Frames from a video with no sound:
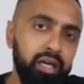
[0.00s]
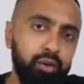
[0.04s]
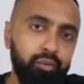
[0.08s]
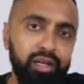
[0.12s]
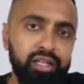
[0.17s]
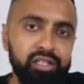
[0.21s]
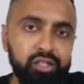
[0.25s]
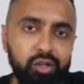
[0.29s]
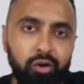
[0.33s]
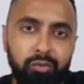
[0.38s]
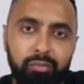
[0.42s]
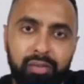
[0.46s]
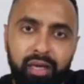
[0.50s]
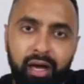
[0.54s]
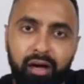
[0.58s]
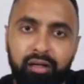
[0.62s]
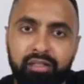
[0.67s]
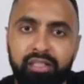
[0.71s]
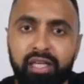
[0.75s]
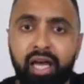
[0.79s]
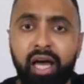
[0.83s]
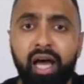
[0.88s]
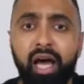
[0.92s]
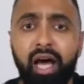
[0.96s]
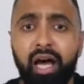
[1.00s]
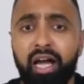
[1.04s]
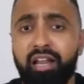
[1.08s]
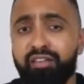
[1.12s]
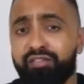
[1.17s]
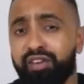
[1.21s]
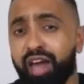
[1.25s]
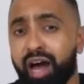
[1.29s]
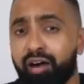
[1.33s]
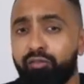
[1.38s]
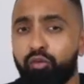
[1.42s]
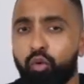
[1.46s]
It really does help me out. And
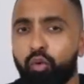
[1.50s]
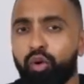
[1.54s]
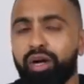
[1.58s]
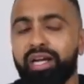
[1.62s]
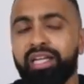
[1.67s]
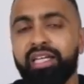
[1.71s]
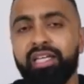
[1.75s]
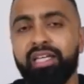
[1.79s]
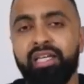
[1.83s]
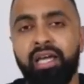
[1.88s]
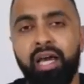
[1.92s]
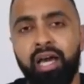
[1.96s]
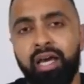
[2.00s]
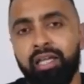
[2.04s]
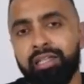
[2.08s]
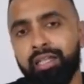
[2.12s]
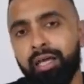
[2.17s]
if you haven't already,